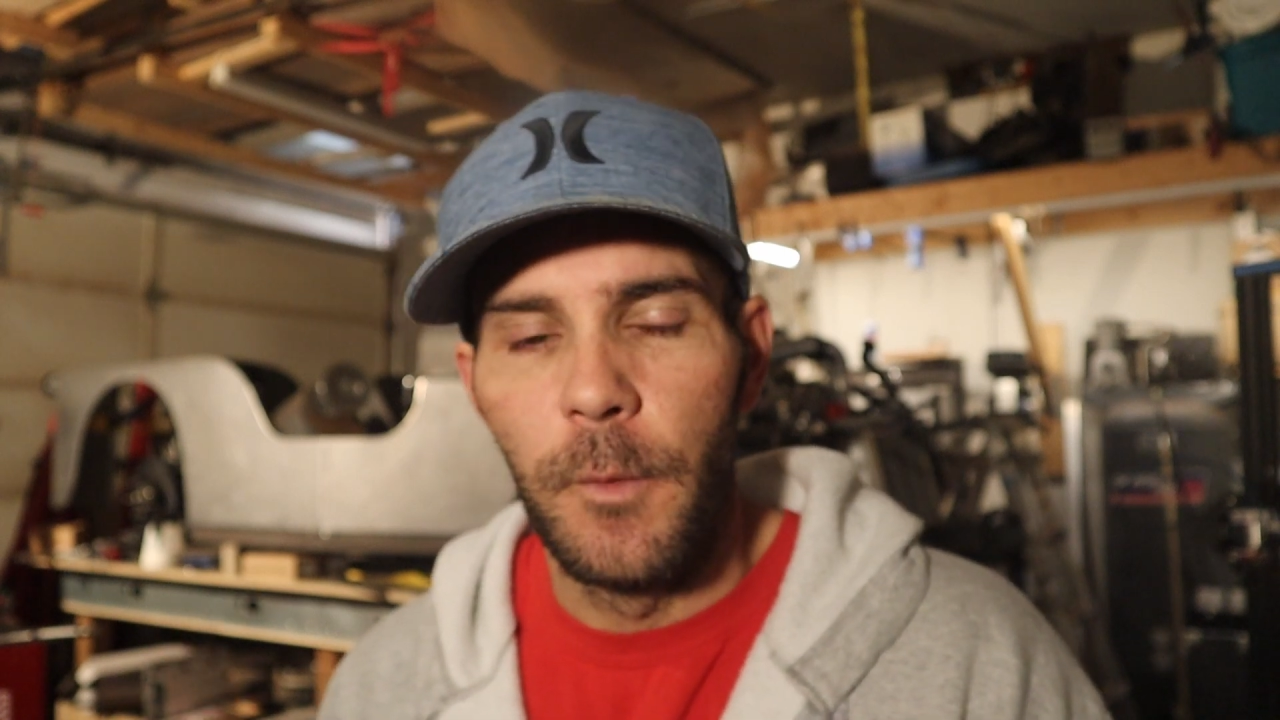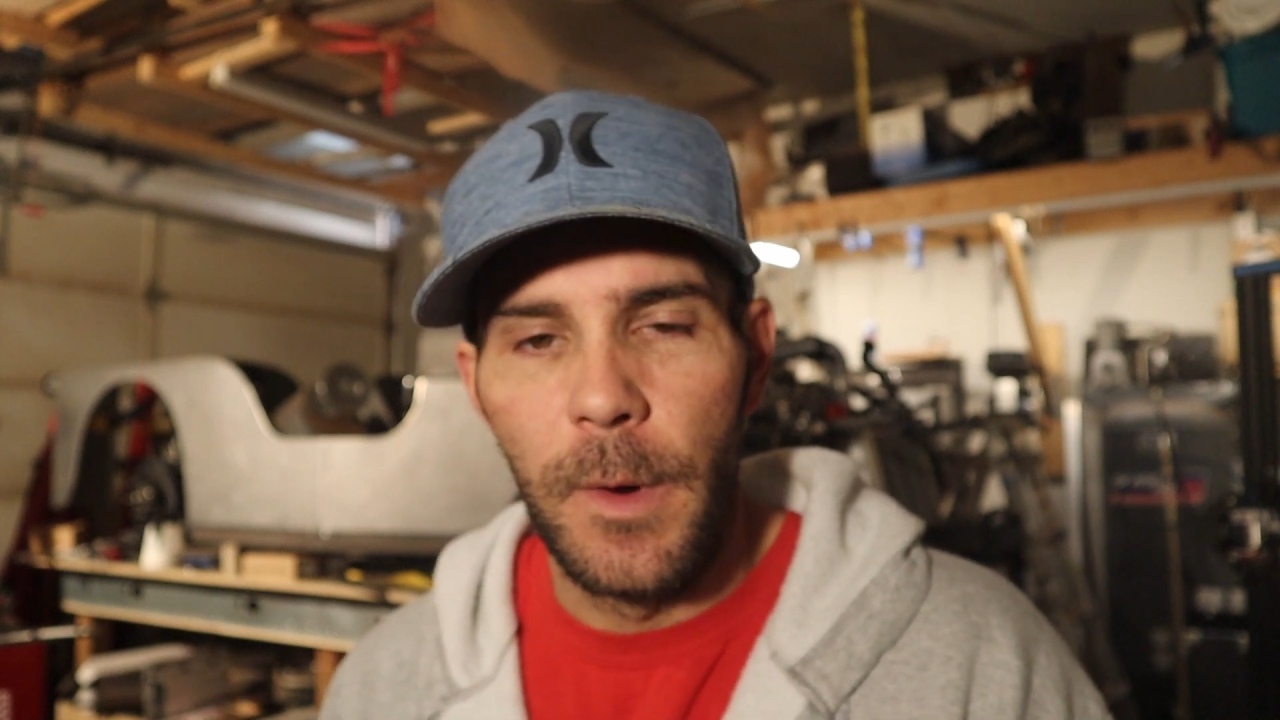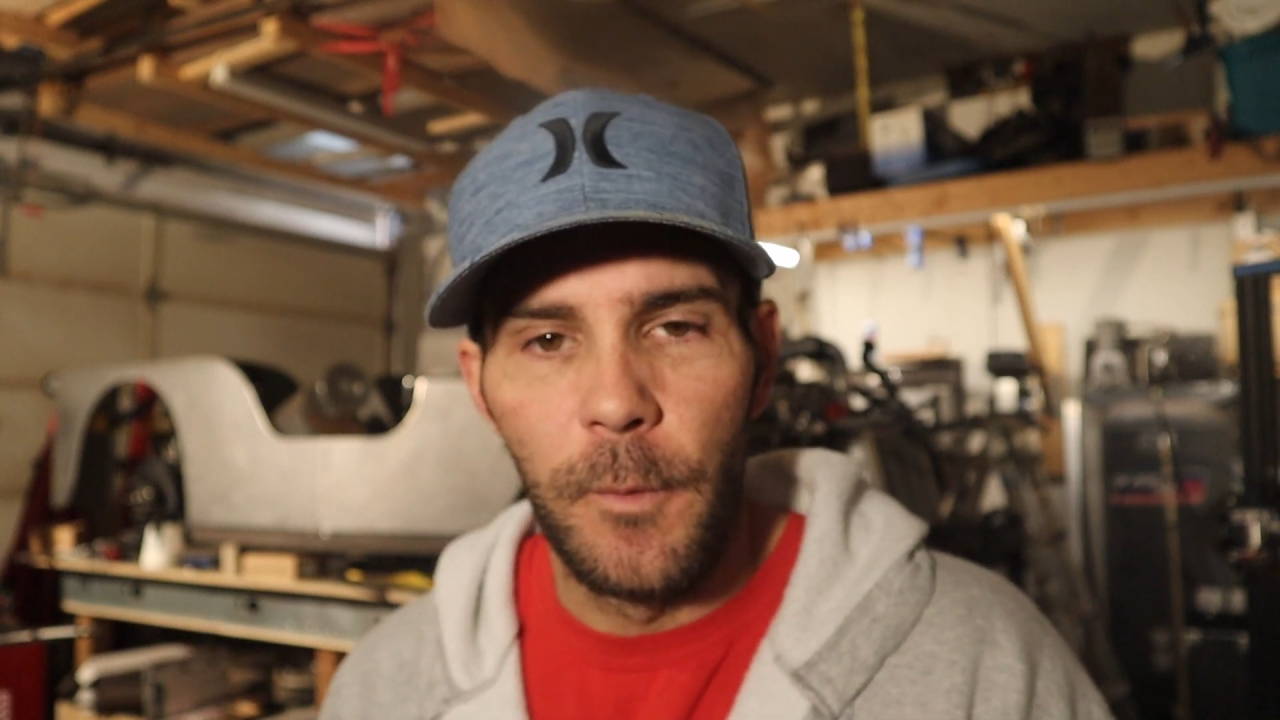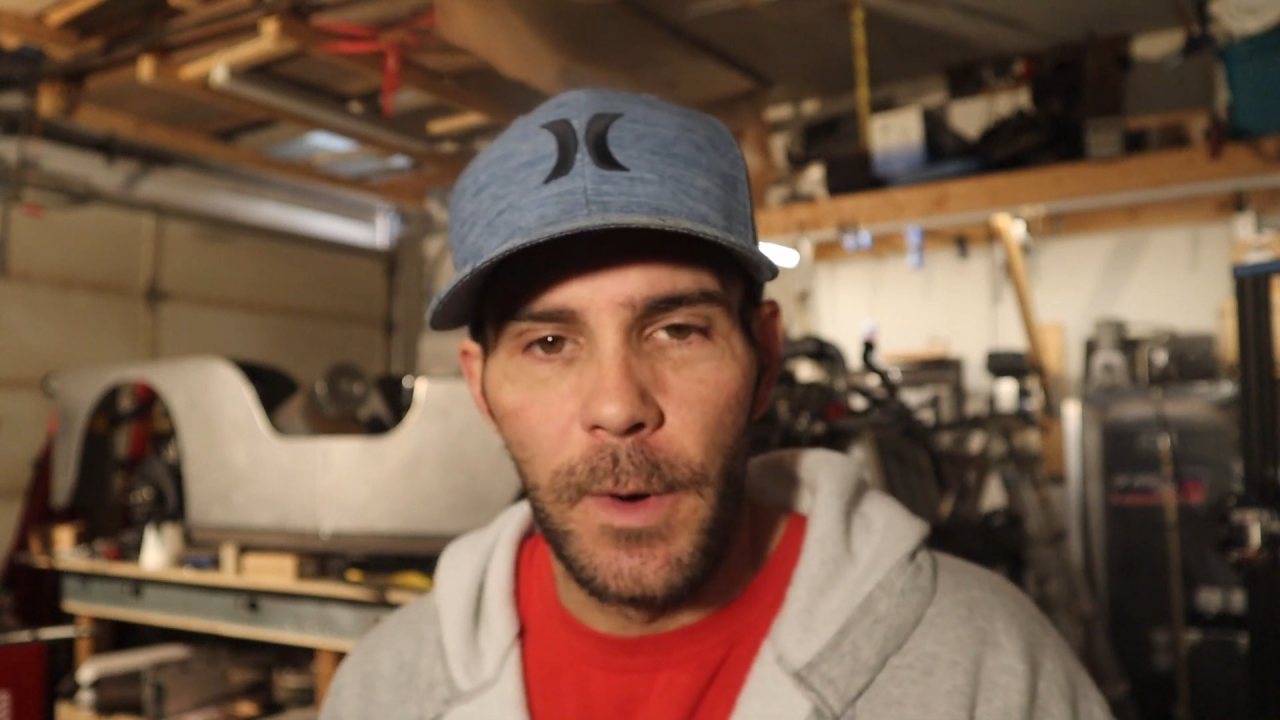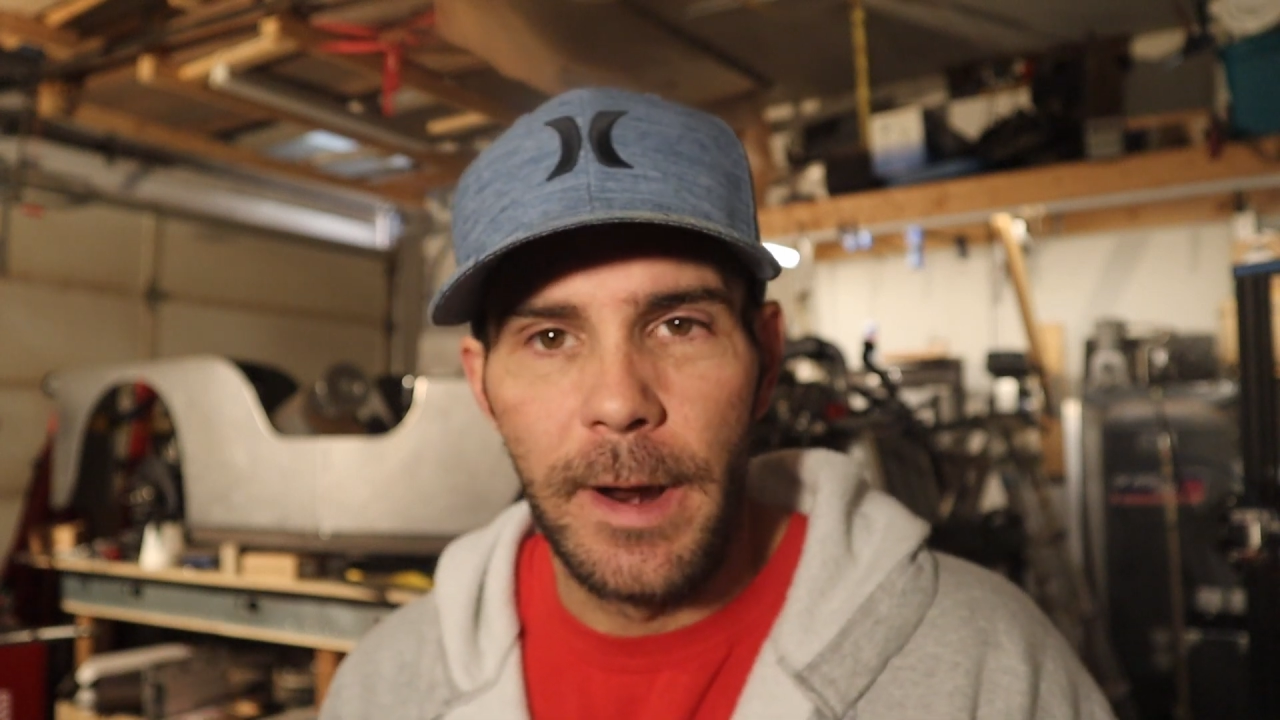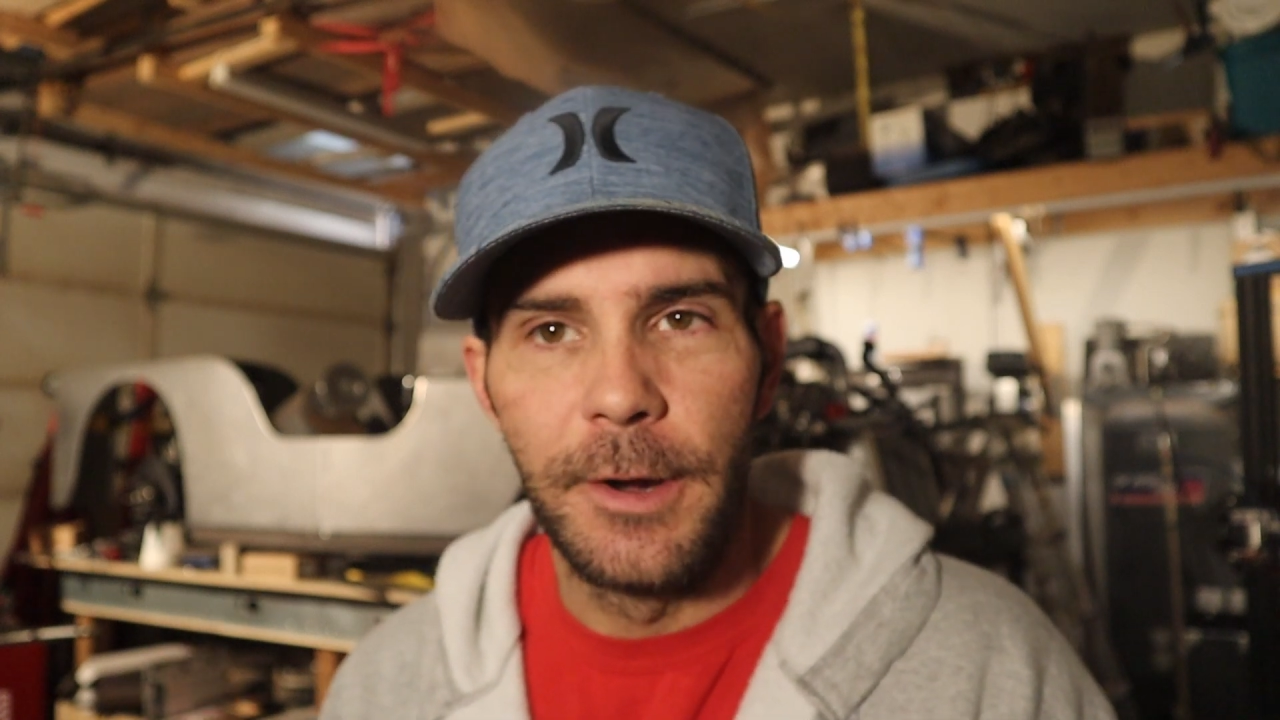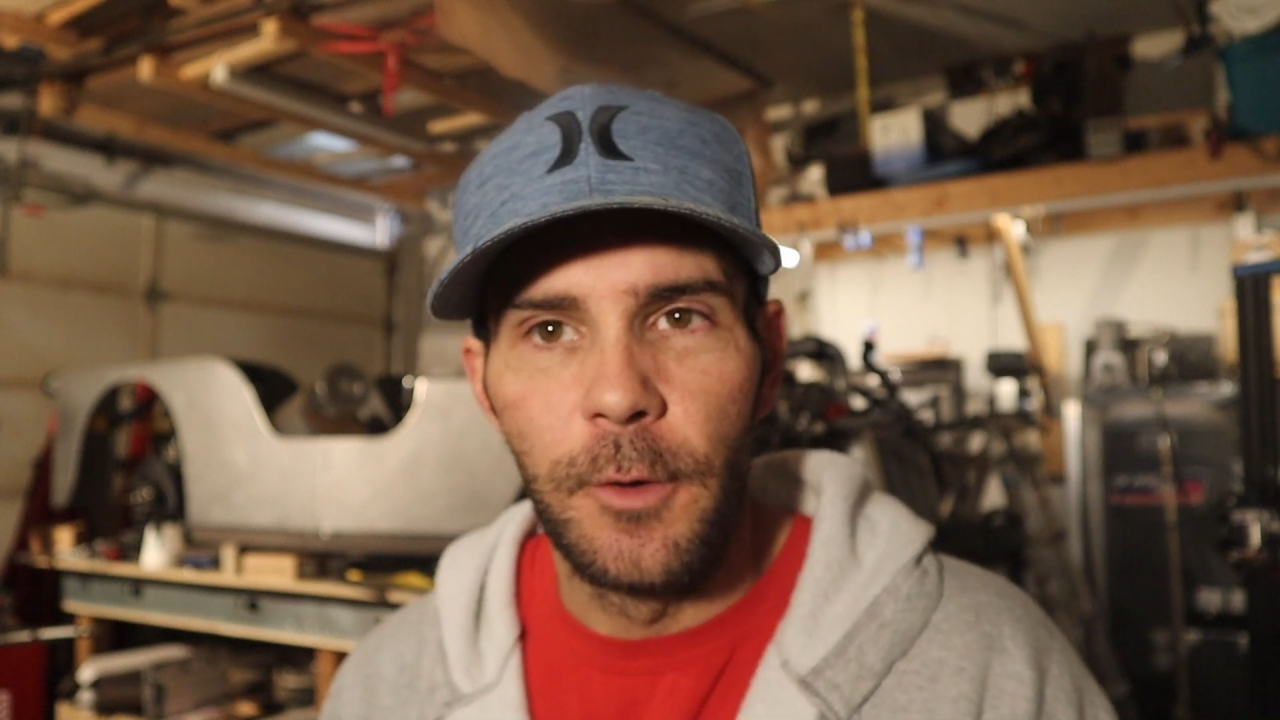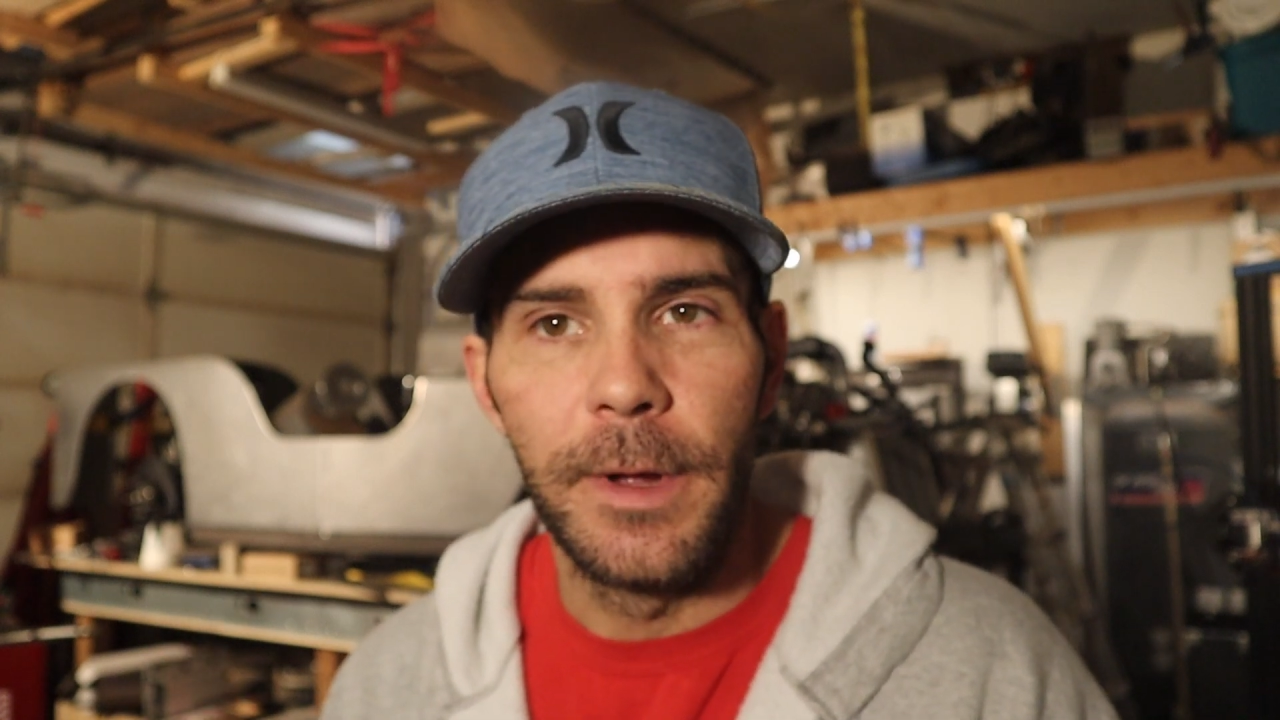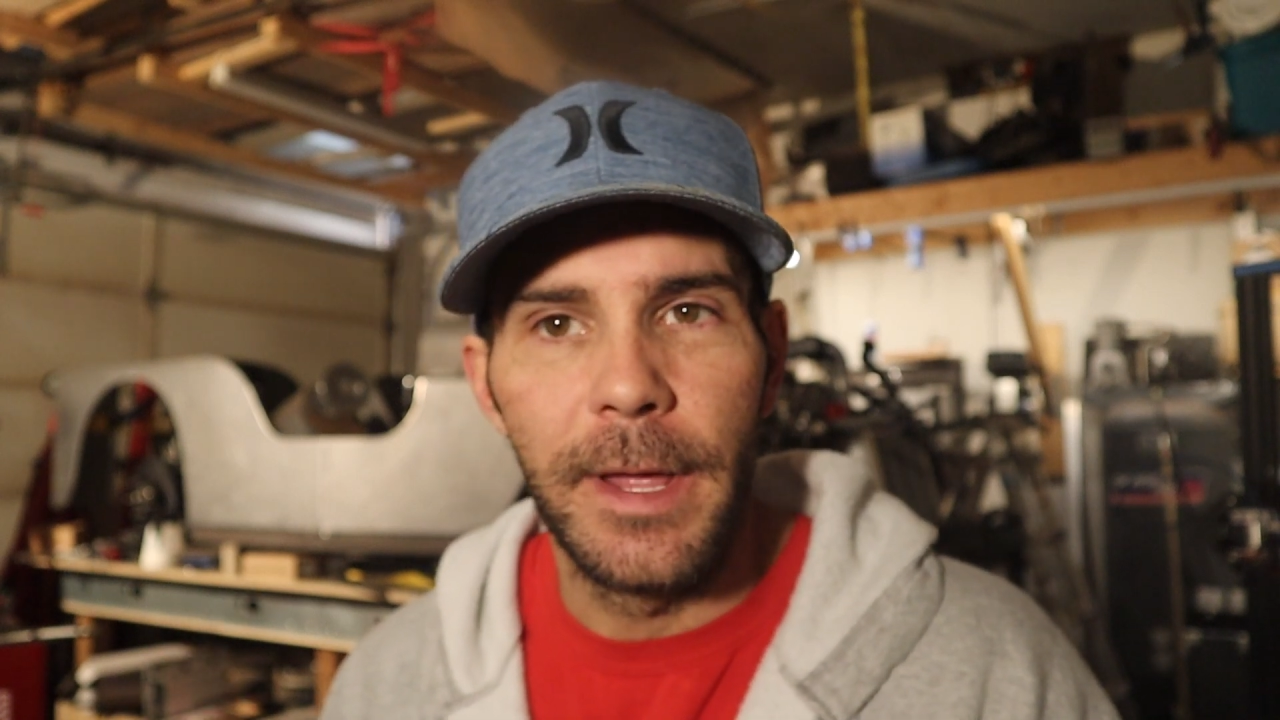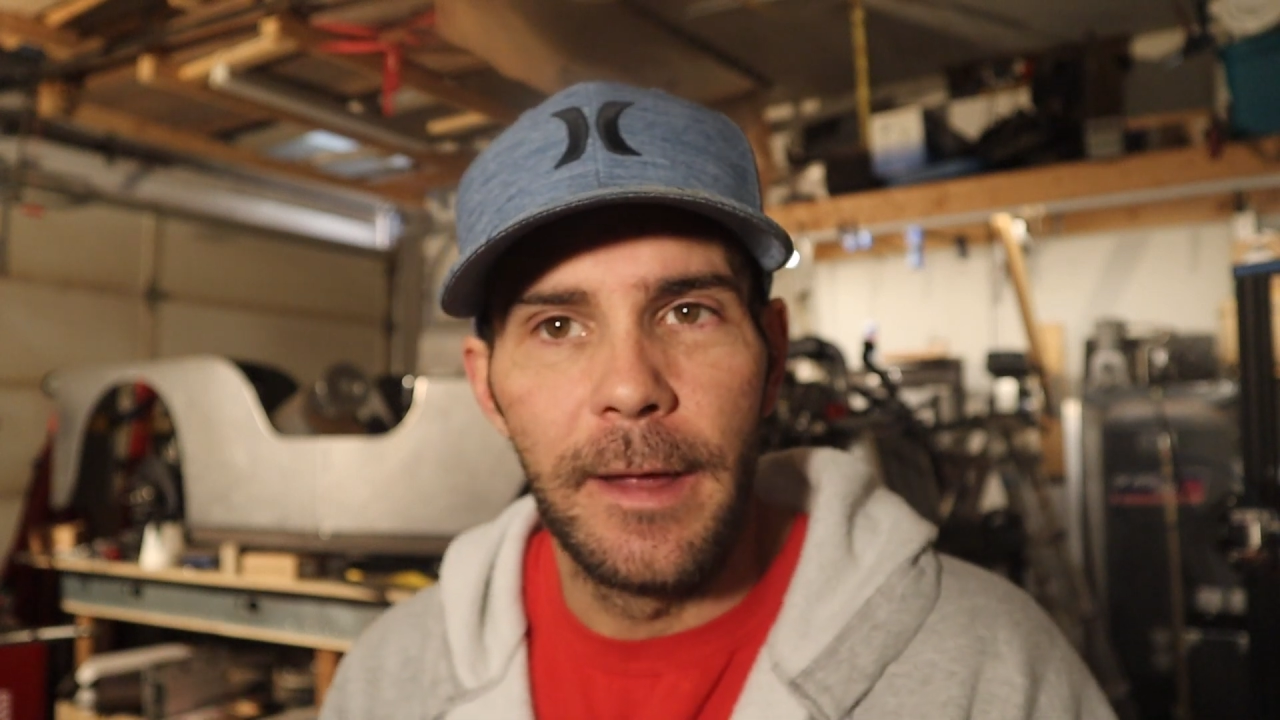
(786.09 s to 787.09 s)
When I don't